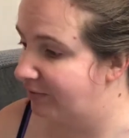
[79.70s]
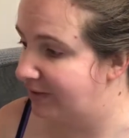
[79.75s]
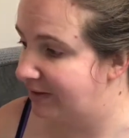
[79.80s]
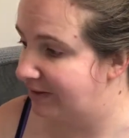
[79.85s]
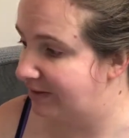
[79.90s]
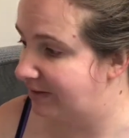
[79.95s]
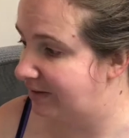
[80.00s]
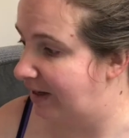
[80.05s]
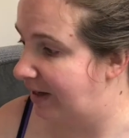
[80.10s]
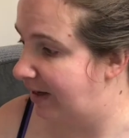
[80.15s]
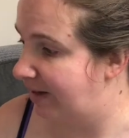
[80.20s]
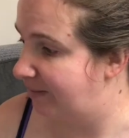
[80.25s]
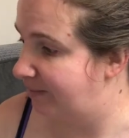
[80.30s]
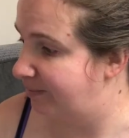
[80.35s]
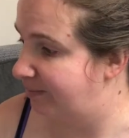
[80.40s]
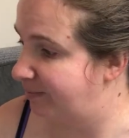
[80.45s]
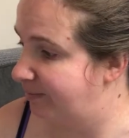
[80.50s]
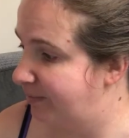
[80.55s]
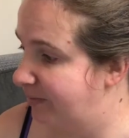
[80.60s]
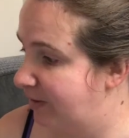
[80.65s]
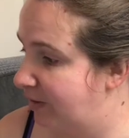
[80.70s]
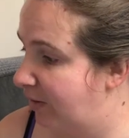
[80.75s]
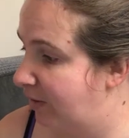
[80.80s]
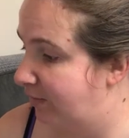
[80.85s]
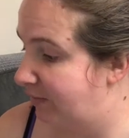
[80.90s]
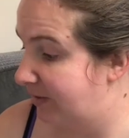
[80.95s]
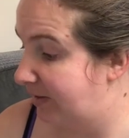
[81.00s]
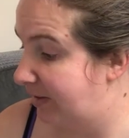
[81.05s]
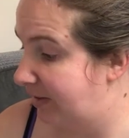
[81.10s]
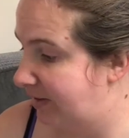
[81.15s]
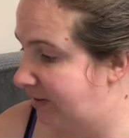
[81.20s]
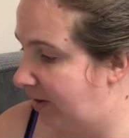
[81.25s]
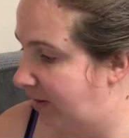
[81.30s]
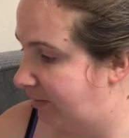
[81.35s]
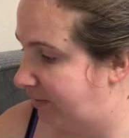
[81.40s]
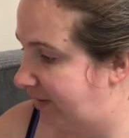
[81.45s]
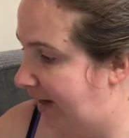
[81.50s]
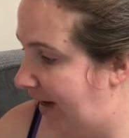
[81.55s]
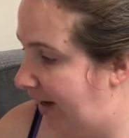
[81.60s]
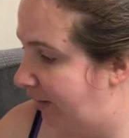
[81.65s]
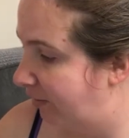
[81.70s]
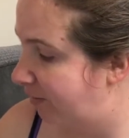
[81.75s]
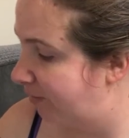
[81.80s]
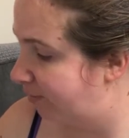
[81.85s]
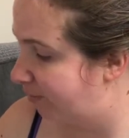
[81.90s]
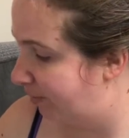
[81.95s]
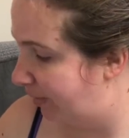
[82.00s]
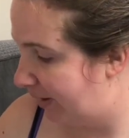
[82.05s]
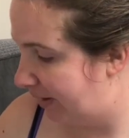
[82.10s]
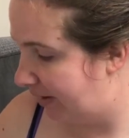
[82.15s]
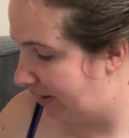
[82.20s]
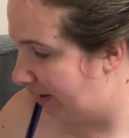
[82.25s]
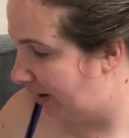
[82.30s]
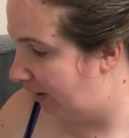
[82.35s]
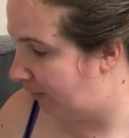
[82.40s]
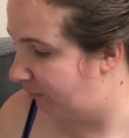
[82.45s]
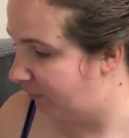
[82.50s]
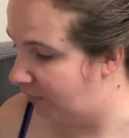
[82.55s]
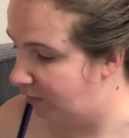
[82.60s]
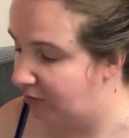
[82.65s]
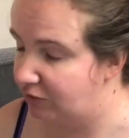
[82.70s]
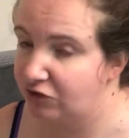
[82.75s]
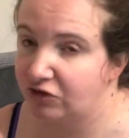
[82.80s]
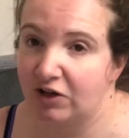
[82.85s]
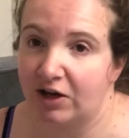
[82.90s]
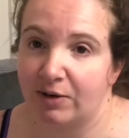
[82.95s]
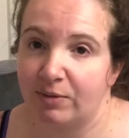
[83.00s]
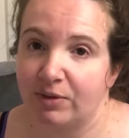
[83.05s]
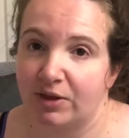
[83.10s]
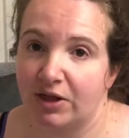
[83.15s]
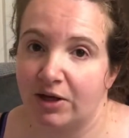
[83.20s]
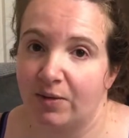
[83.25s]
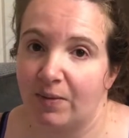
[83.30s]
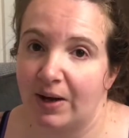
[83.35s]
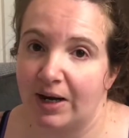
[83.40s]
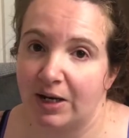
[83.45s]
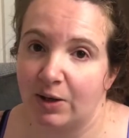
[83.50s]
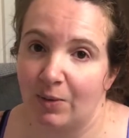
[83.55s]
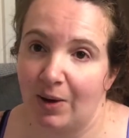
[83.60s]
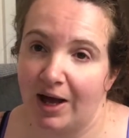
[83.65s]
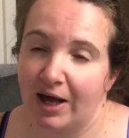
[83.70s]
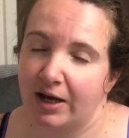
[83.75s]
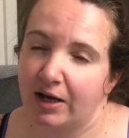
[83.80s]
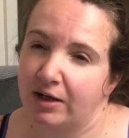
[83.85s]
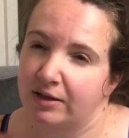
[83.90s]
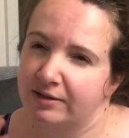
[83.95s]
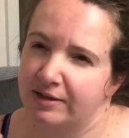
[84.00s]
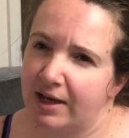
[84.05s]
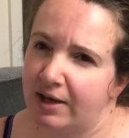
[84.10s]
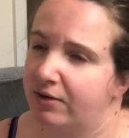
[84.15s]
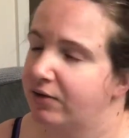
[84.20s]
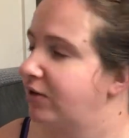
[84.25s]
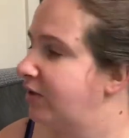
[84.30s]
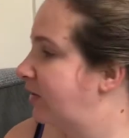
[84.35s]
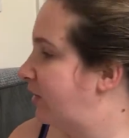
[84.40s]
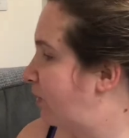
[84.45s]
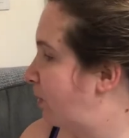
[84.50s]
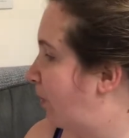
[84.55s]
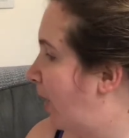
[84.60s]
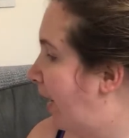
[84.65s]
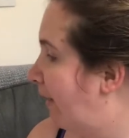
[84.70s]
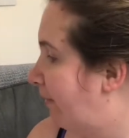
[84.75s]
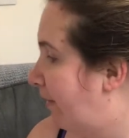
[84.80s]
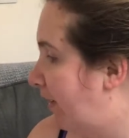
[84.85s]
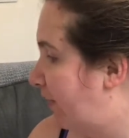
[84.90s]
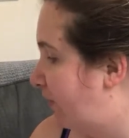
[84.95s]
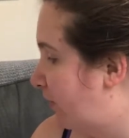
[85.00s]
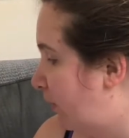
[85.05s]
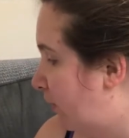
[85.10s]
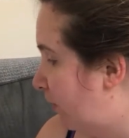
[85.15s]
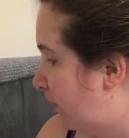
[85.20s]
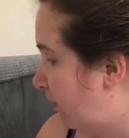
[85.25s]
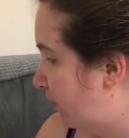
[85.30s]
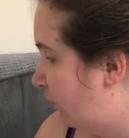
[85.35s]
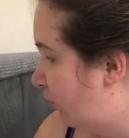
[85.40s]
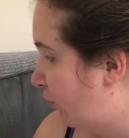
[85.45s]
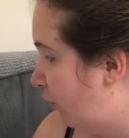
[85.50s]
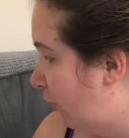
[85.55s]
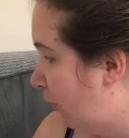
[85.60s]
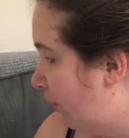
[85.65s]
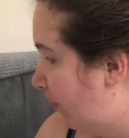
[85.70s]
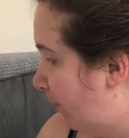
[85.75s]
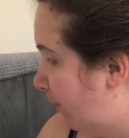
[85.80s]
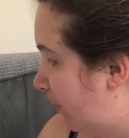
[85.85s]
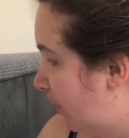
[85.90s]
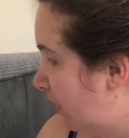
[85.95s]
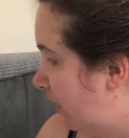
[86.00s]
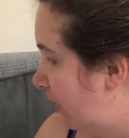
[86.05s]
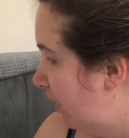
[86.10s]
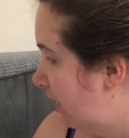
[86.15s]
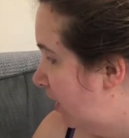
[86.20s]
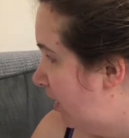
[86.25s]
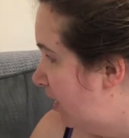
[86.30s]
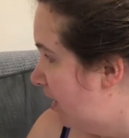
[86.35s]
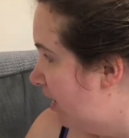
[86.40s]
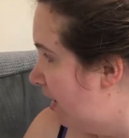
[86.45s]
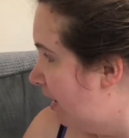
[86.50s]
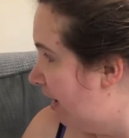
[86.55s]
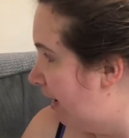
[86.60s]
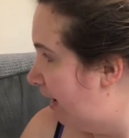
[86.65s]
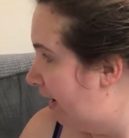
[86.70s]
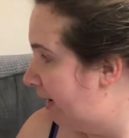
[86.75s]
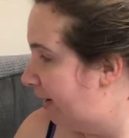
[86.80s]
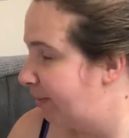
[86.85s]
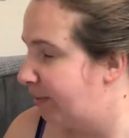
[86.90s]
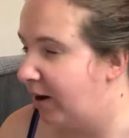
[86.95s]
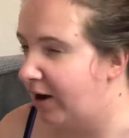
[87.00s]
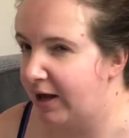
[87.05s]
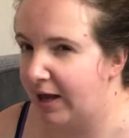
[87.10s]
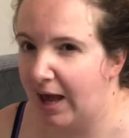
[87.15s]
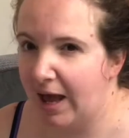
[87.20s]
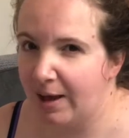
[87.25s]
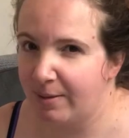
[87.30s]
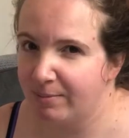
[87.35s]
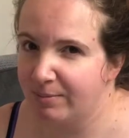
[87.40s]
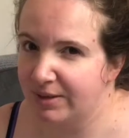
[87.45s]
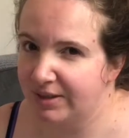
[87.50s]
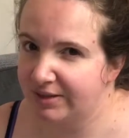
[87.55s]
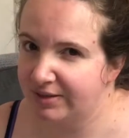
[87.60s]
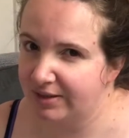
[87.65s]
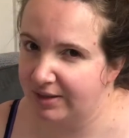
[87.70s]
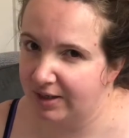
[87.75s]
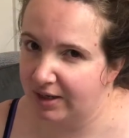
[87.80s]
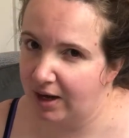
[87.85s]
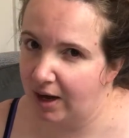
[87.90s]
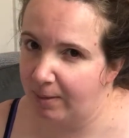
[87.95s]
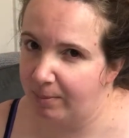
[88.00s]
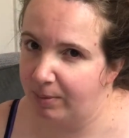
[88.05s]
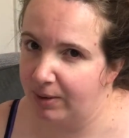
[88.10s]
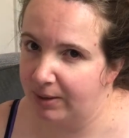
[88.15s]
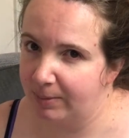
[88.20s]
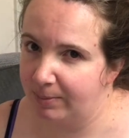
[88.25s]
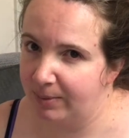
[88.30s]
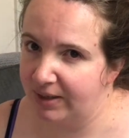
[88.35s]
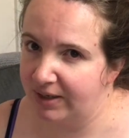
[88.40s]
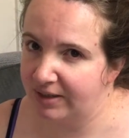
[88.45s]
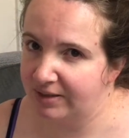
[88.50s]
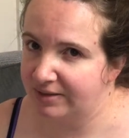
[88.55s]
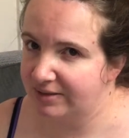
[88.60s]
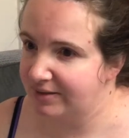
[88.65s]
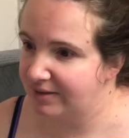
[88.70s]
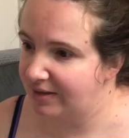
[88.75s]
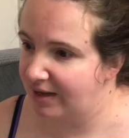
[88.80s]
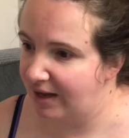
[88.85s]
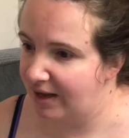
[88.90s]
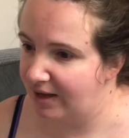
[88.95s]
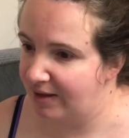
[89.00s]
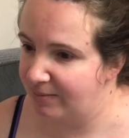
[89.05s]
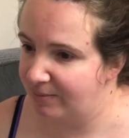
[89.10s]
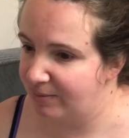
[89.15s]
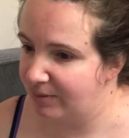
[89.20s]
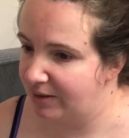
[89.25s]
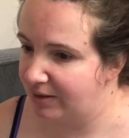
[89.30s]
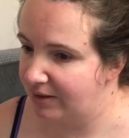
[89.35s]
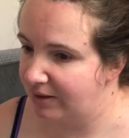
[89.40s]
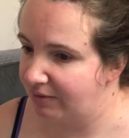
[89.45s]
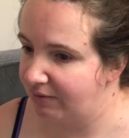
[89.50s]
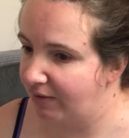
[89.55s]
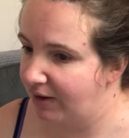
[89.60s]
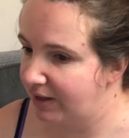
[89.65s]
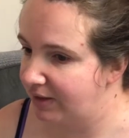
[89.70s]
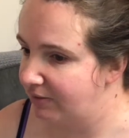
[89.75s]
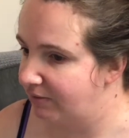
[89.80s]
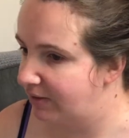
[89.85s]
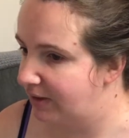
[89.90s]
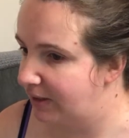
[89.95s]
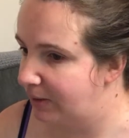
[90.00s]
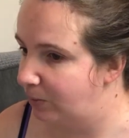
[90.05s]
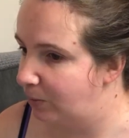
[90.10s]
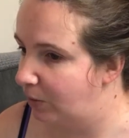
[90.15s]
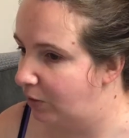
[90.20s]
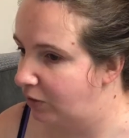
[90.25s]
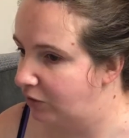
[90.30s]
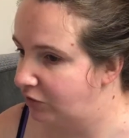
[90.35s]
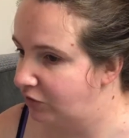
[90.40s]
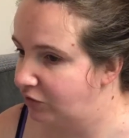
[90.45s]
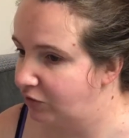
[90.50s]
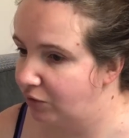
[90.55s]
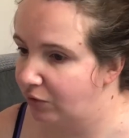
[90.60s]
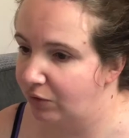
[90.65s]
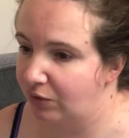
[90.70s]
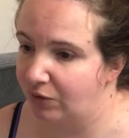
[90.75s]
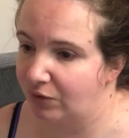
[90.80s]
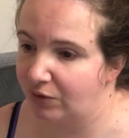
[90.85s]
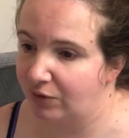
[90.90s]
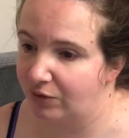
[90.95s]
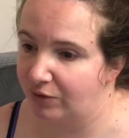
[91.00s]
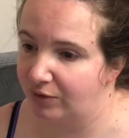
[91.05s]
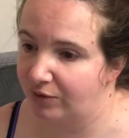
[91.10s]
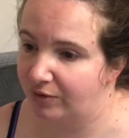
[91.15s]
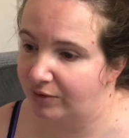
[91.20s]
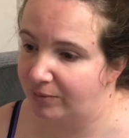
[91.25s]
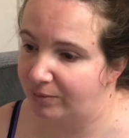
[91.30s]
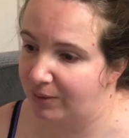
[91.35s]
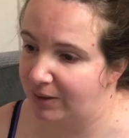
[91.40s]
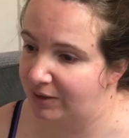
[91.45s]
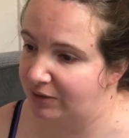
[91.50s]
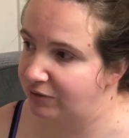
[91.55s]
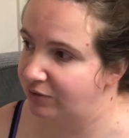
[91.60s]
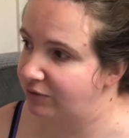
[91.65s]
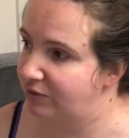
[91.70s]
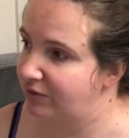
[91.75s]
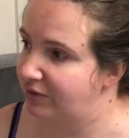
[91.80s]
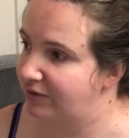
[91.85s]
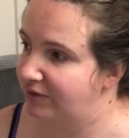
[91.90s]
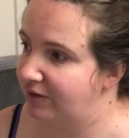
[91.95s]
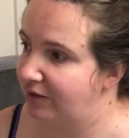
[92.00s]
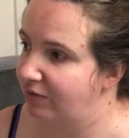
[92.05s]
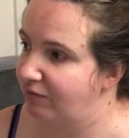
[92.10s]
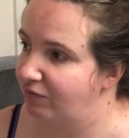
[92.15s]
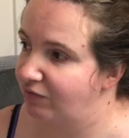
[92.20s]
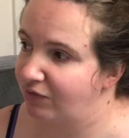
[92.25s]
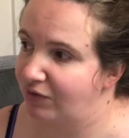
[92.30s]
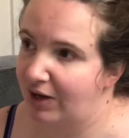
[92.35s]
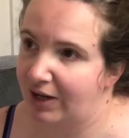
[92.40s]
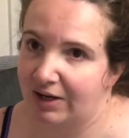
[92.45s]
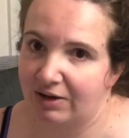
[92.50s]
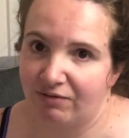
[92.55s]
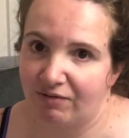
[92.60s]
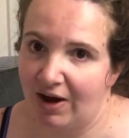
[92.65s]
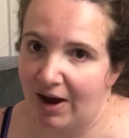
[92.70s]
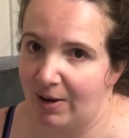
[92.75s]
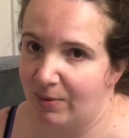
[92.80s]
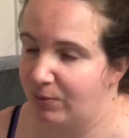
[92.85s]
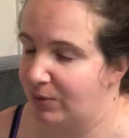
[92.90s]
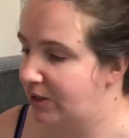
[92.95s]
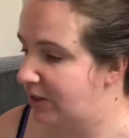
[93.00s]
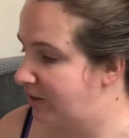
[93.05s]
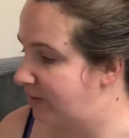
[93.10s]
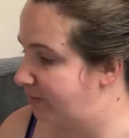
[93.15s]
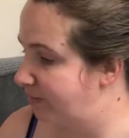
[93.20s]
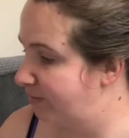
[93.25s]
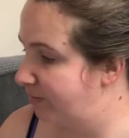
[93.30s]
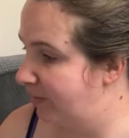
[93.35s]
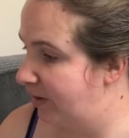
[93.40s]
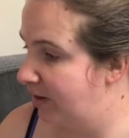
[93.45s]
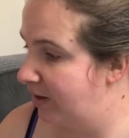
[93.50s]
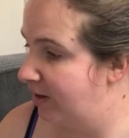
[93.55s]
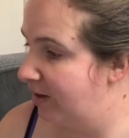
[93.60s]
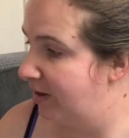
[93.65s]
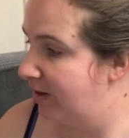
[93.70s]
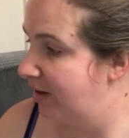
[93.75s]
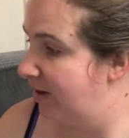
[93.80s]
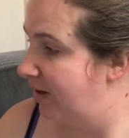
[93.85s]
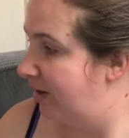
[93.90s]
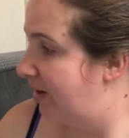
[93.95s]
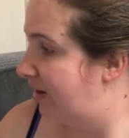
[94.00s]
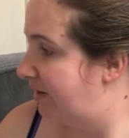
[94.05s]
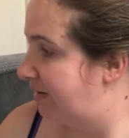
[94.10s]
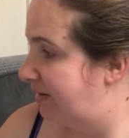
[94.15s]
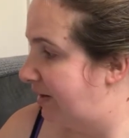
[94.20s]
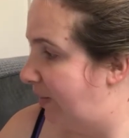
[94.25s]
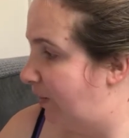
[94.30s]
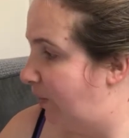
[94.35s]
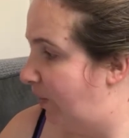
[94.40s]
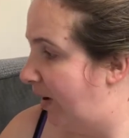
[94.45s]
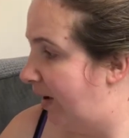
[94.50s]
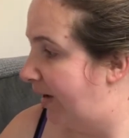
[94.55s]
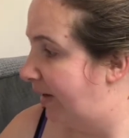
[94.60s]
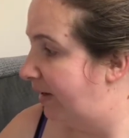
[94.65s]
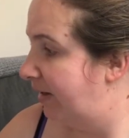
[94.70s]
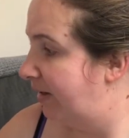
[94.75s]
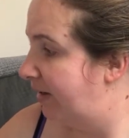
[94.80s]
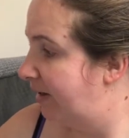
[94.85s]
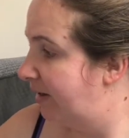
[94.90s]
it's obviously sold out, but I thought I'd share with you anyway and I'll tell you where I've got them from. I am missing a couple of bits. They're either in the wash or my daughter's gone running around with them somewhere.